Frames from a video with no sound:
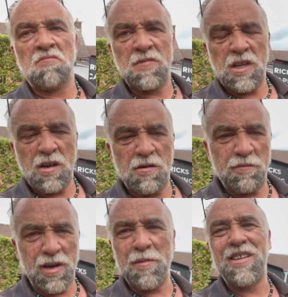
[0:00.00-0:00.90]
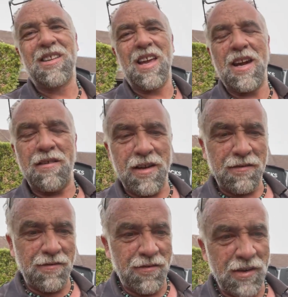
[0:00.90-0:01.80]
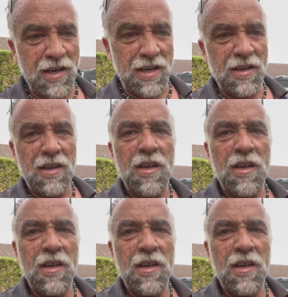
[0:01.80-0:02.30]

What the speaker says: So, pretty much there, isn't it, really?